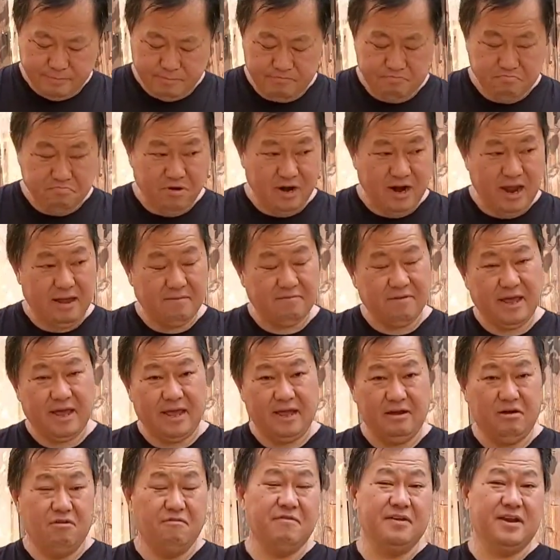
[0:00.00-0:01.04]
Perhaps like
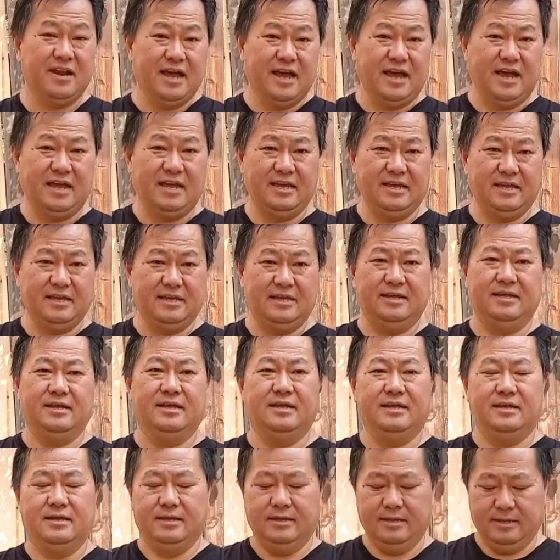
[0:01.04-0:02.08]
overnight.
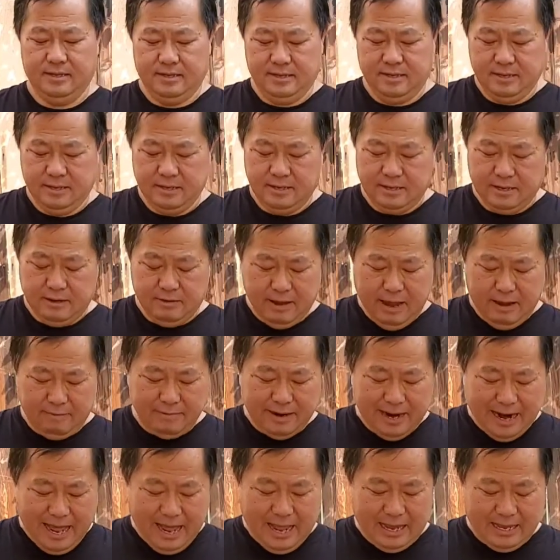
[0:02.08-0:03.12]
You have a
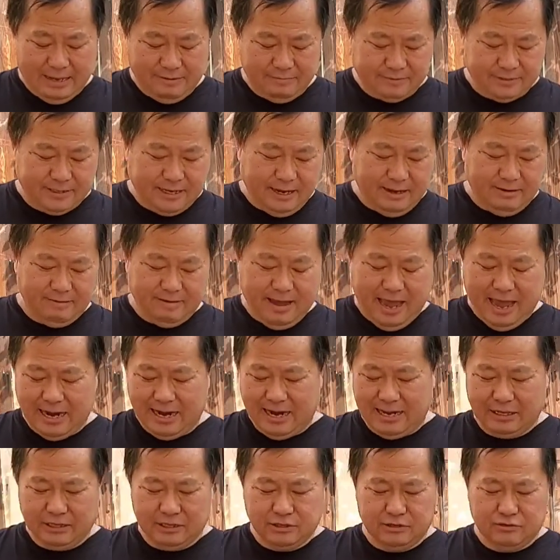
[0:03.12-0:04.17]
lot. Say you have
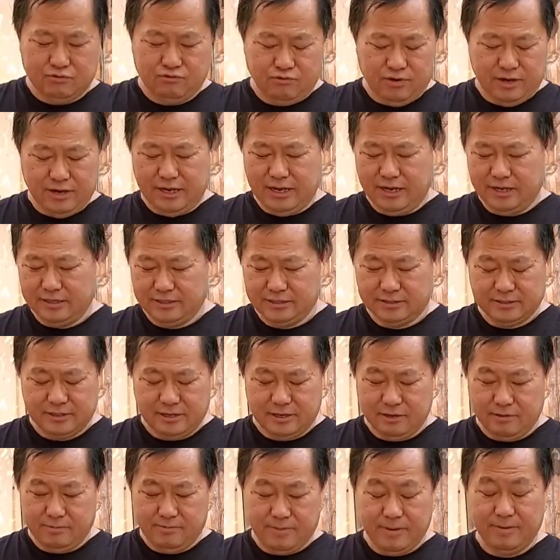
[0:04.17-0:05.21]
like 20 of this
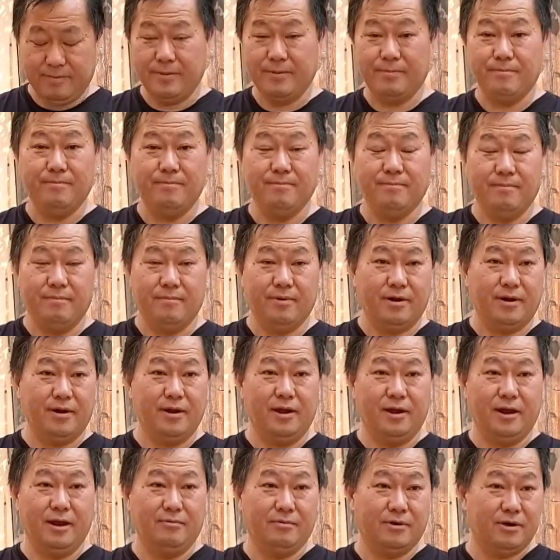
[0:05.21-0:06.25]
little baby bird
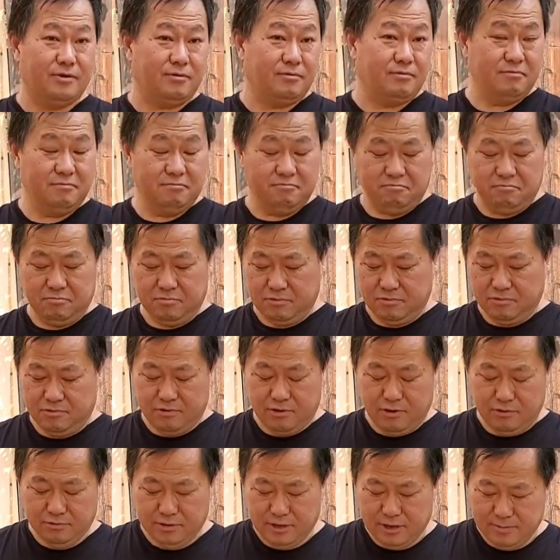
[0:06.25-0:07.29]
here. I want to
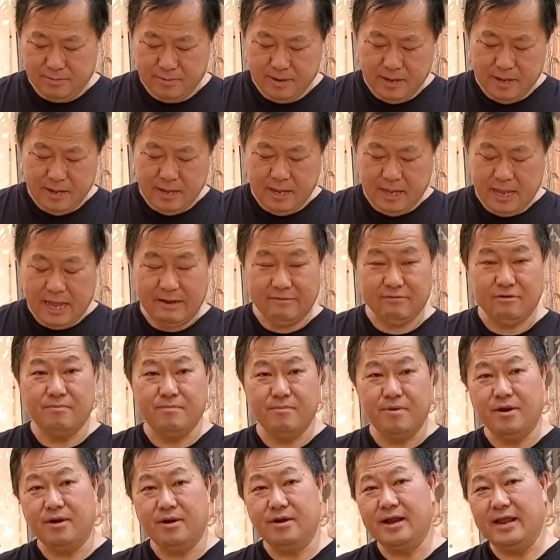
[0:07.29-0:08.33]
grow them. I will
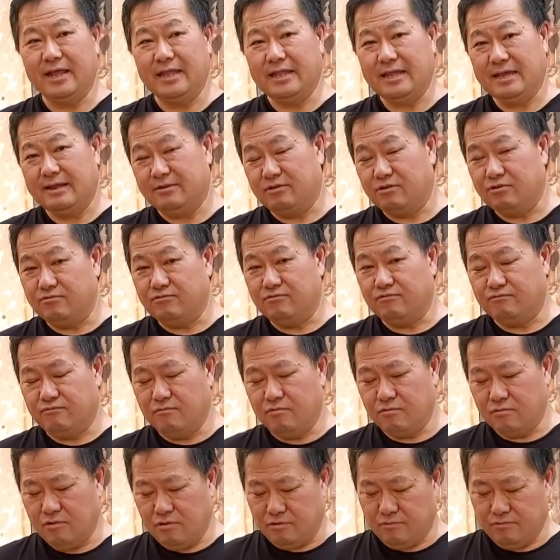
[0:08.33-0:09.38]
marinate them
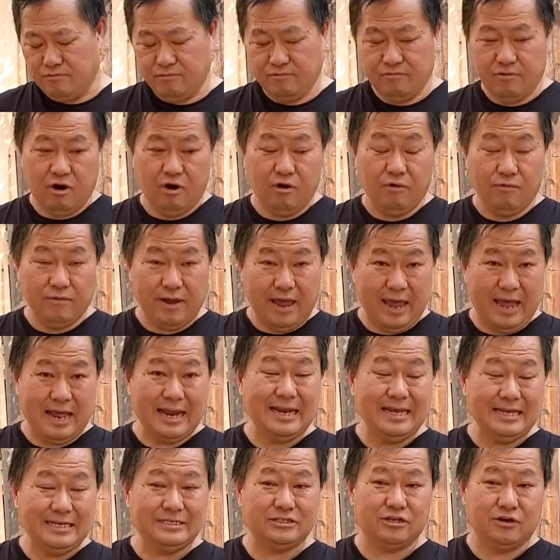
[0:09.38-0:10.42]
at
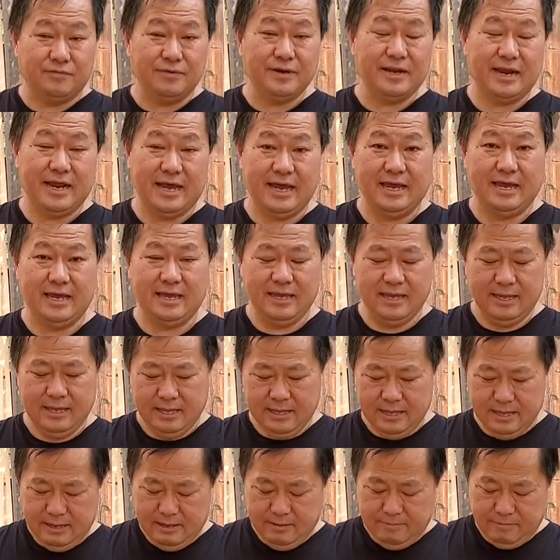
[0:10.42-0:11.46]
least overnight
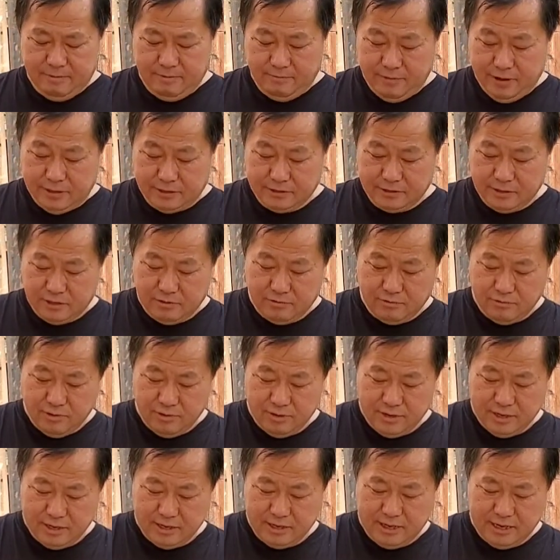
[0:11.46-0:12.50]
before I start growing
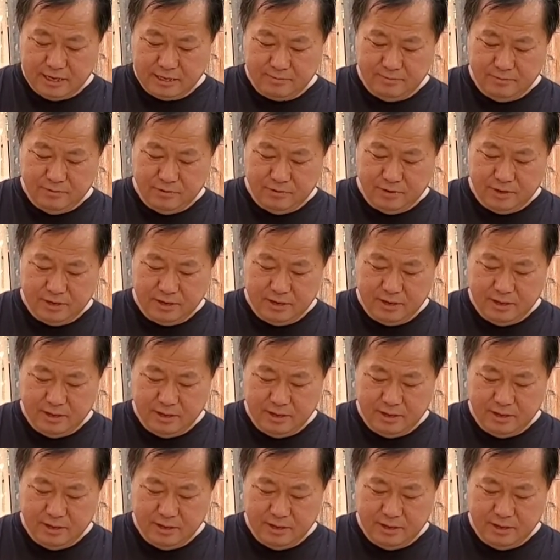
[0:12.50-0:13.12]
them the next morning.